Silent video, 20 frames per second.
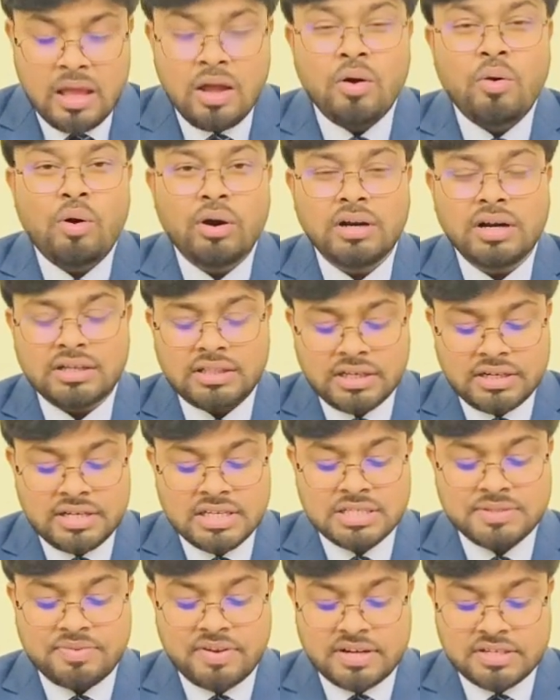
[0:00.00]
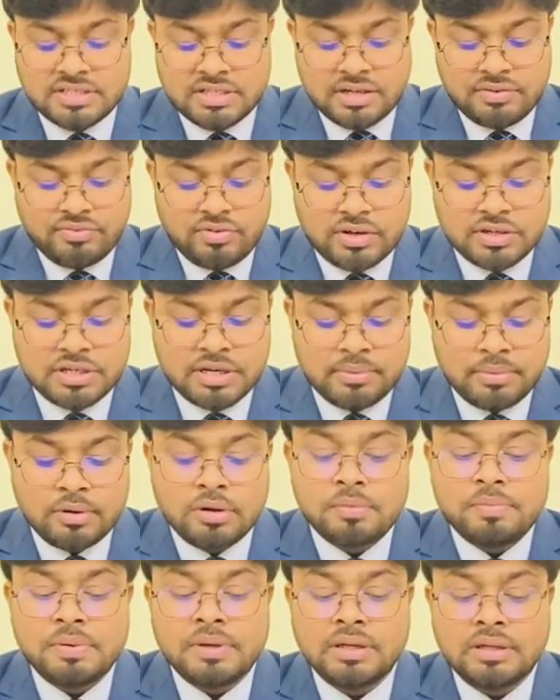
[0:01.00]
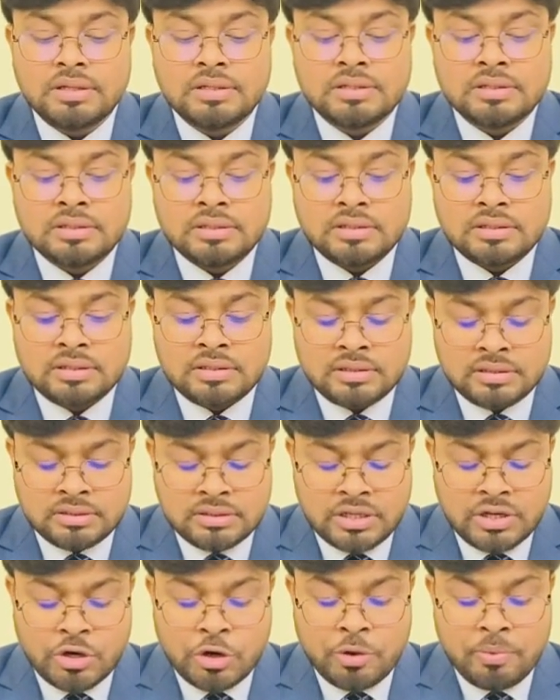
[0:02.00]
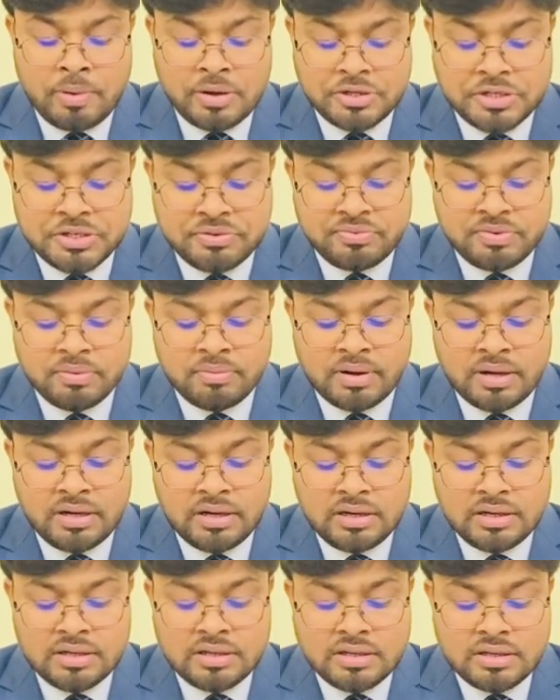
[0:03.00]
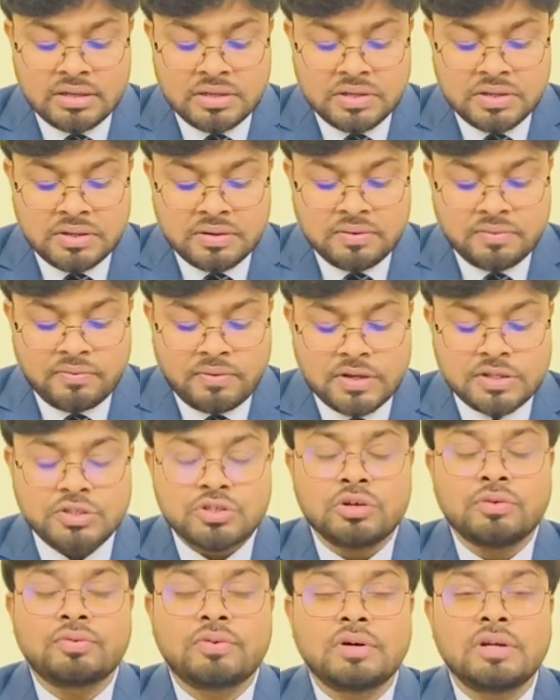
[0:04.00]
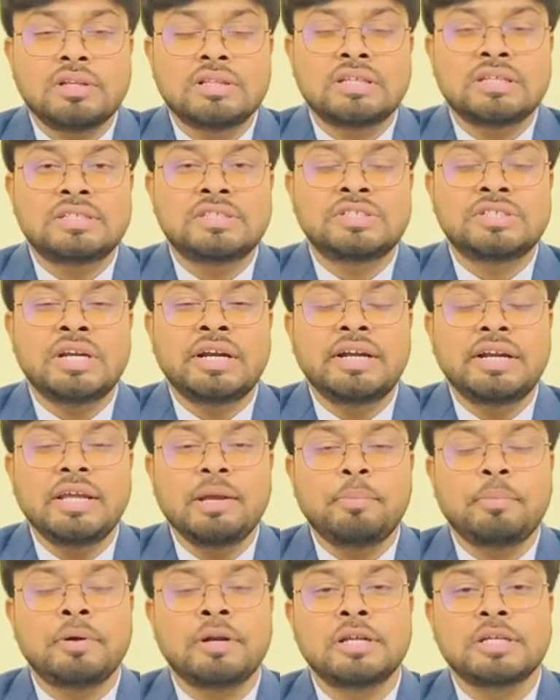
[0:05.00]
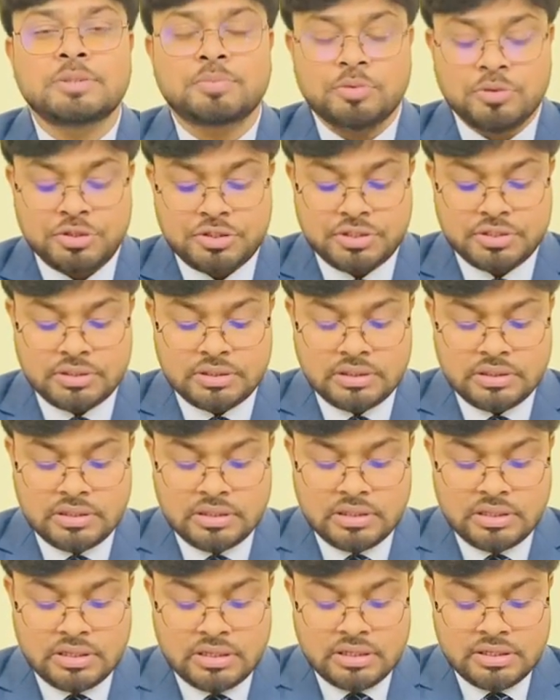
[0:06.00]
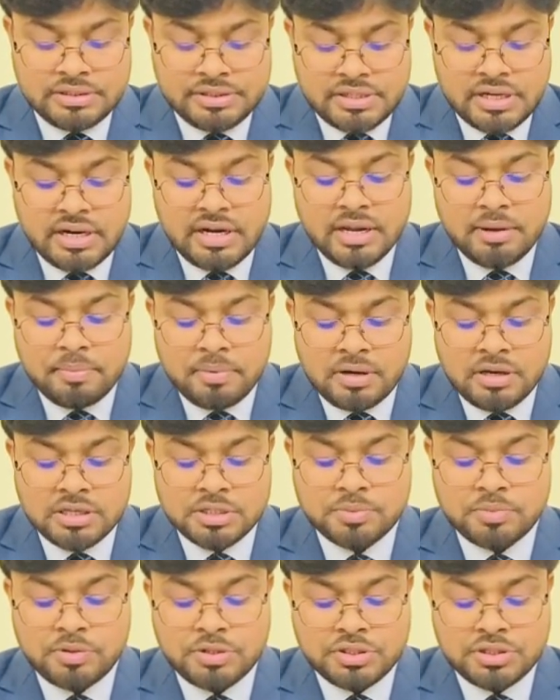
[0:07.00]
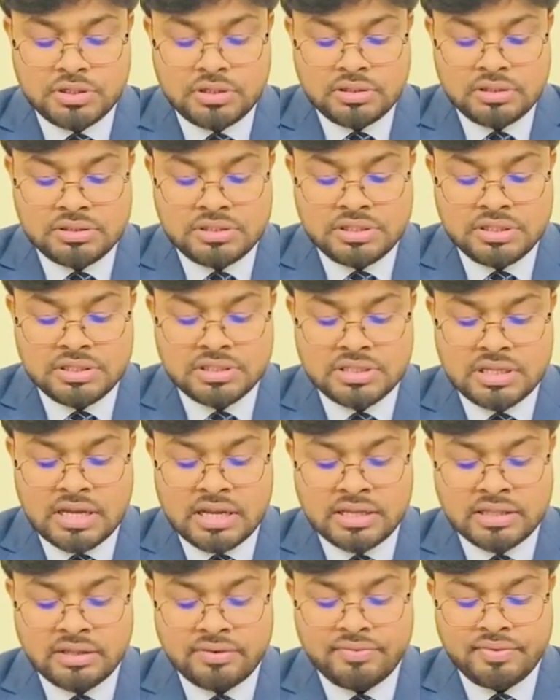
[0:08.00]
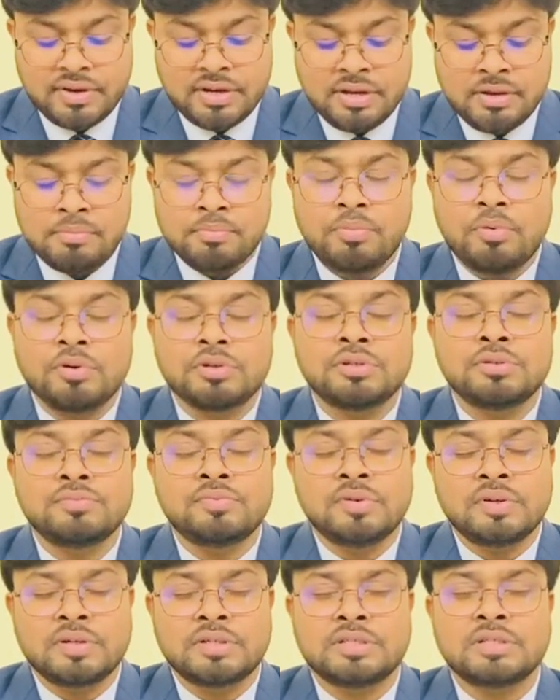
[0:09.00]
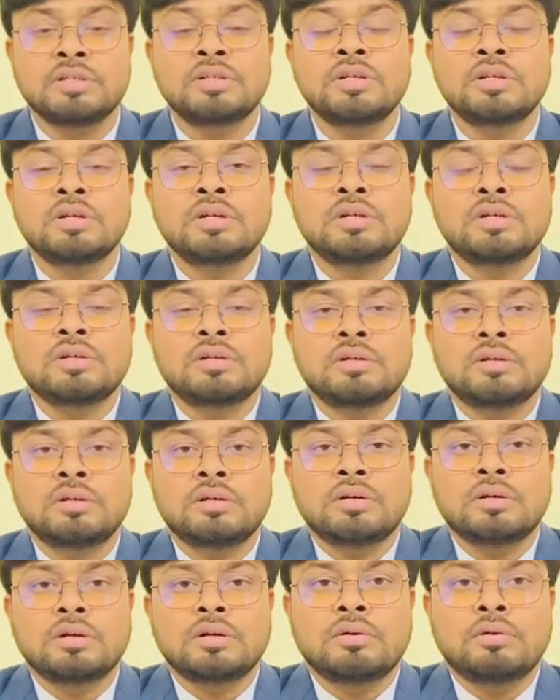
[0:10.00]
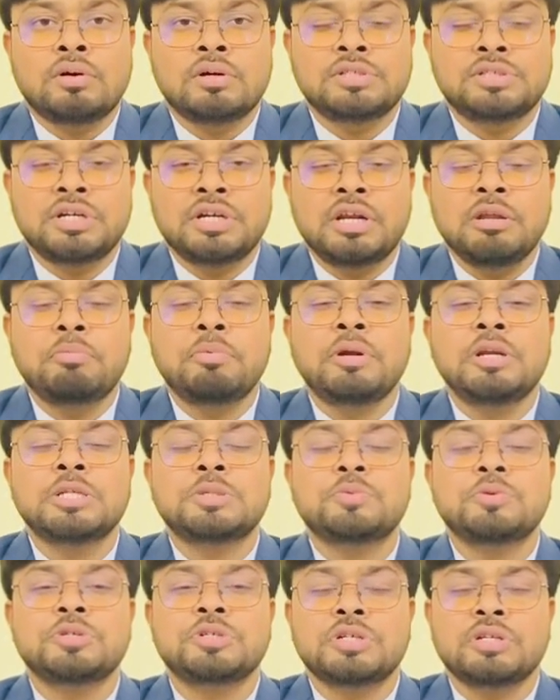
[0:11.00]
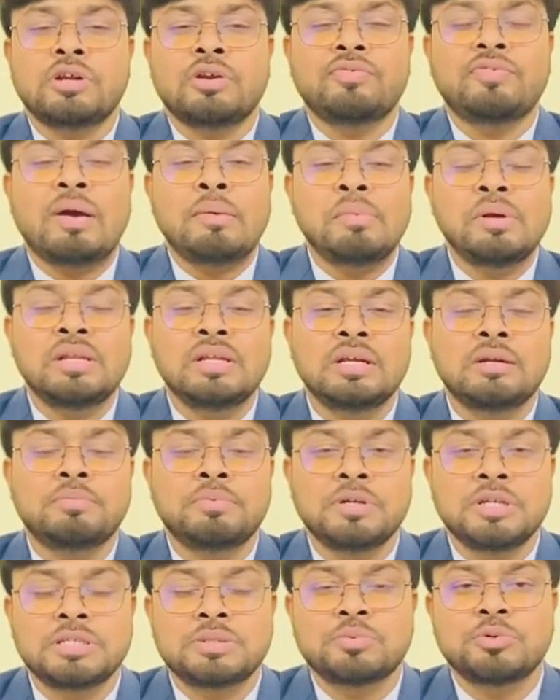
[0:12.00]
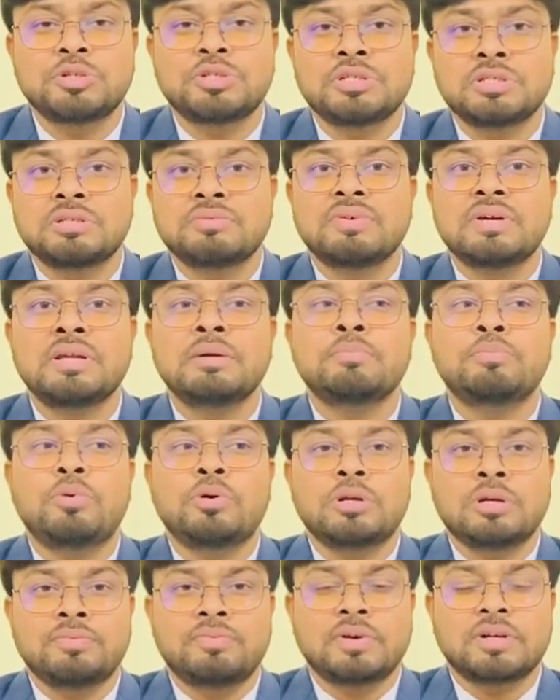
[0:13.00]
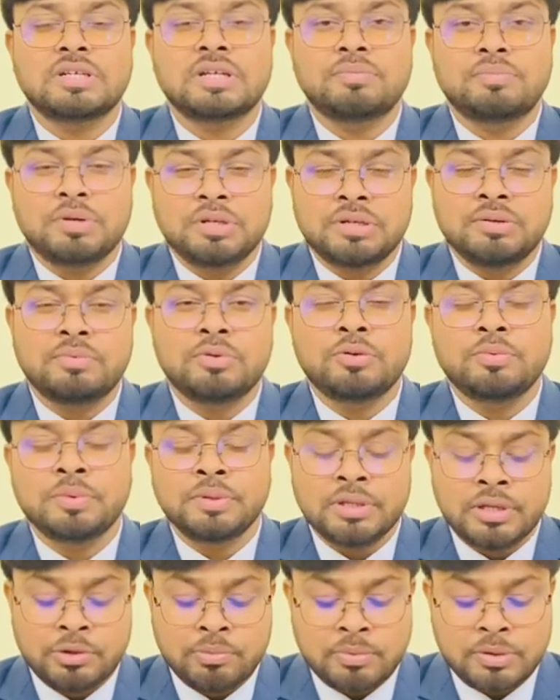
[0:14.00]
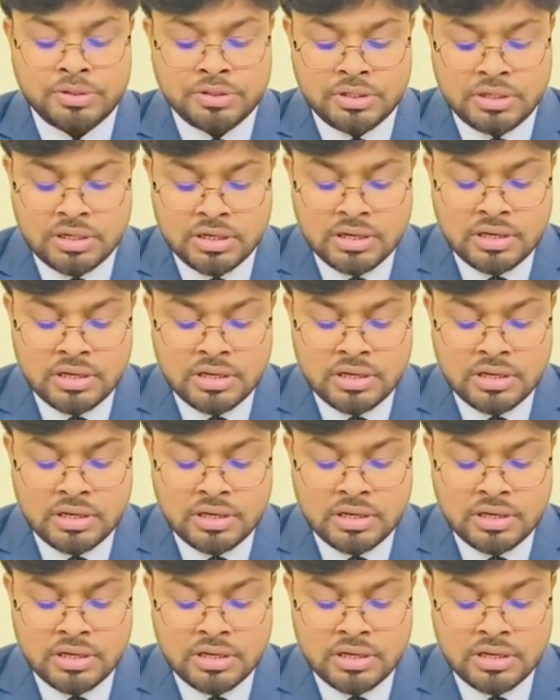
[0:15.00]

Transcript: What are the risk factors for developing the rheumatic fever? First of all, the genetic predisposition. Genetic predisposition, gene is another very important factor, or genetic predisposition or familial predisposition is a very important factor for developing the rheumatic